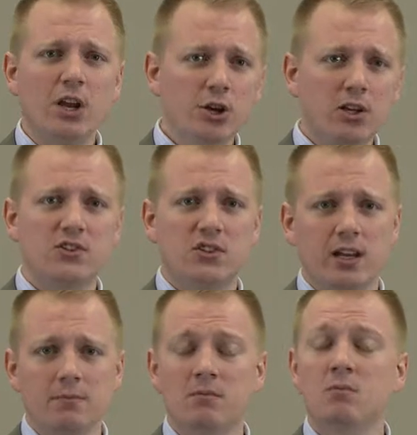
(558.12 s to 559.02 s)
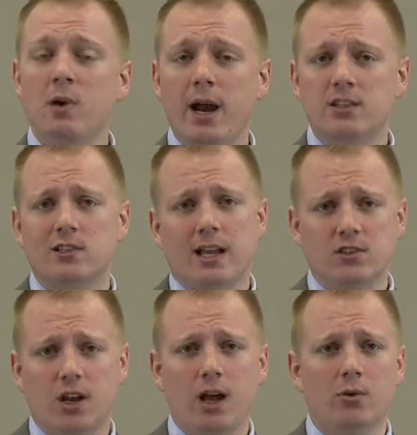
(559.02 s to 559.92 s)
You can see it's
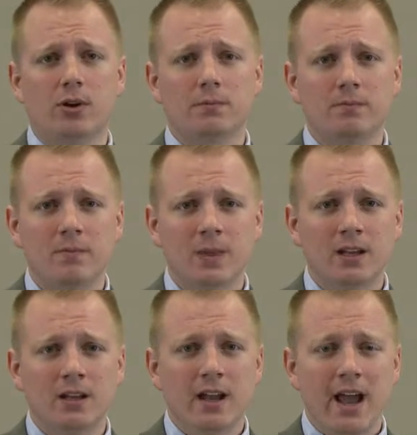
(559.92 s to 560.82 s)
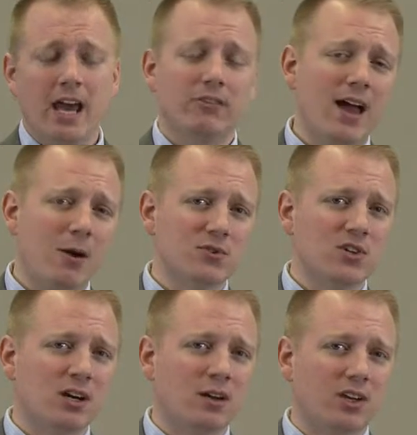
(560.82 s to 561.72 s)
less code. And if that
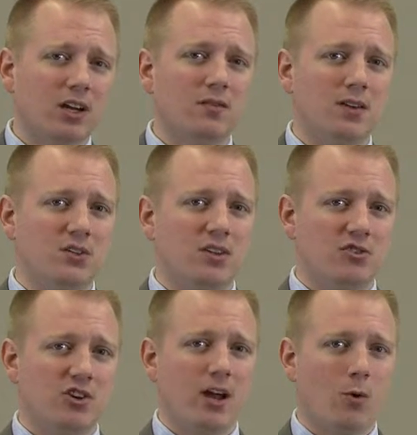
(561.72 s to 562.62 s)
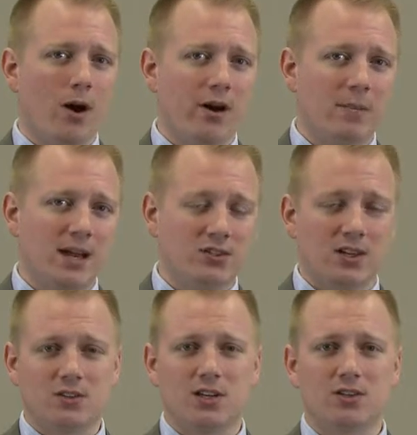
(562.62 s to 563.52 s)
wasn't enough to convince you that jQuery makes
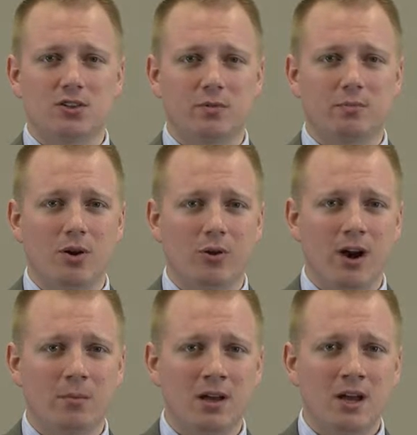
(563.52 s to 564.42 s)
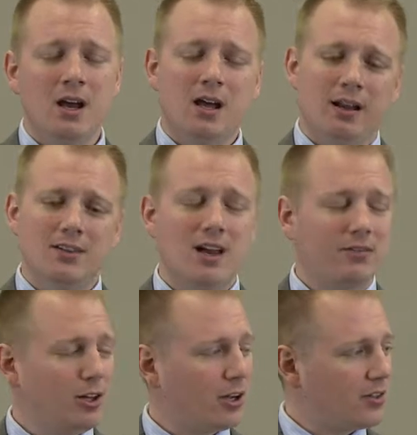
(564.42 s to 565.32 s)
things easier to program, let's have
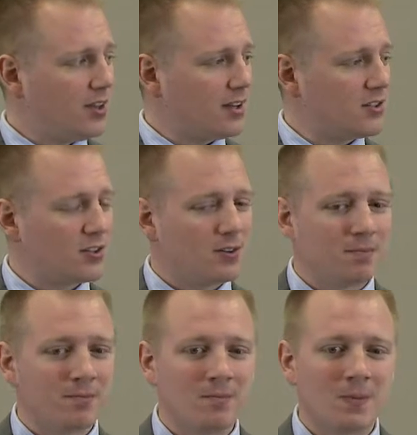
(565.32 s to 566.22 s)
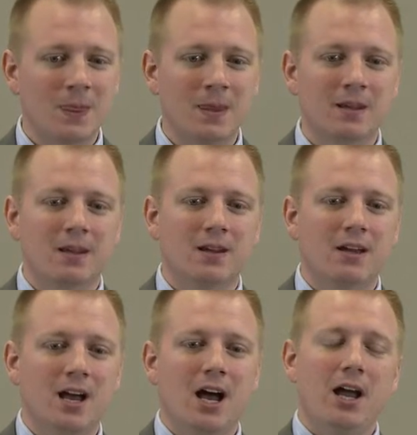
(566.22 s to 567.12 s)
a look at this.
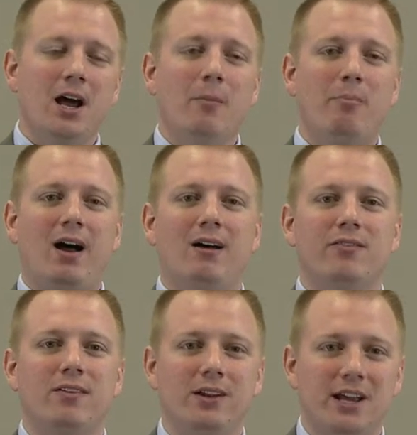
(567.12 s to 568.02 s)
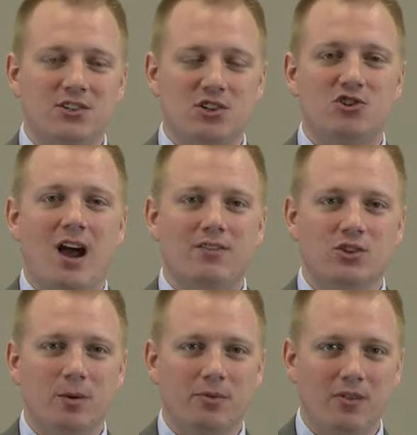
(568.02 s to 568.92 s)
Above is a
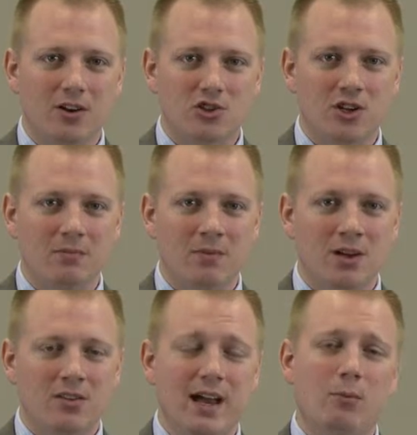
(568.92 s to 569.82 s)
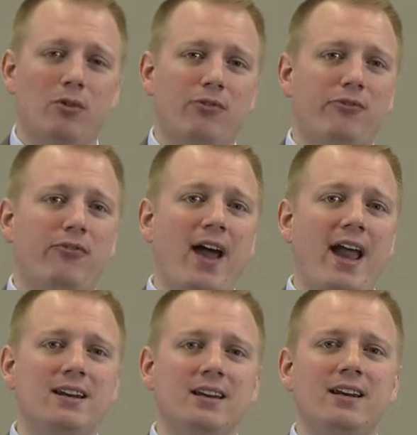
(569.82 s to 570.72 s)
JavaScript function that will
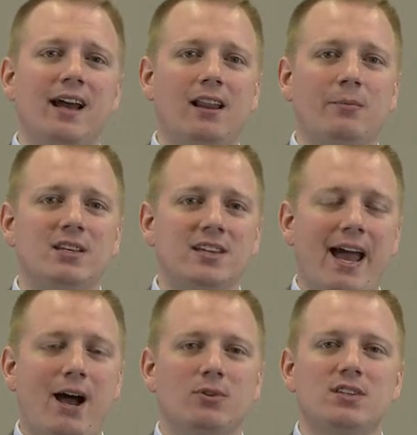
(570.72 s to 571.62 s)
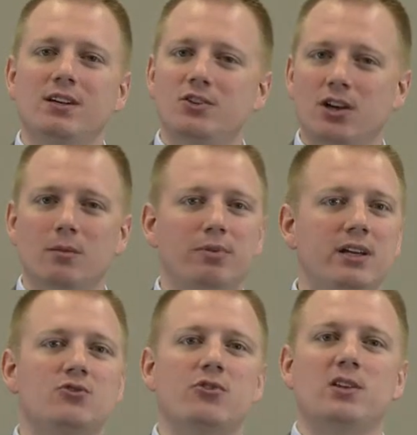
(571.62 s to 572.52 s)
fade an element out into
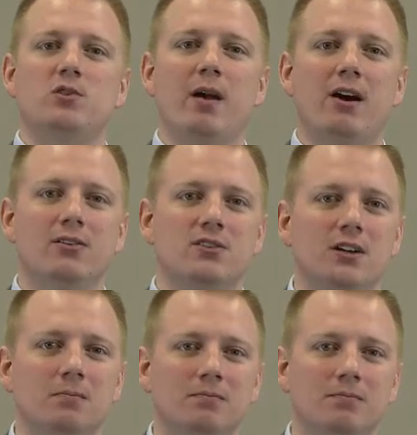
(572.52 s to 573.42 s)
complete transparency.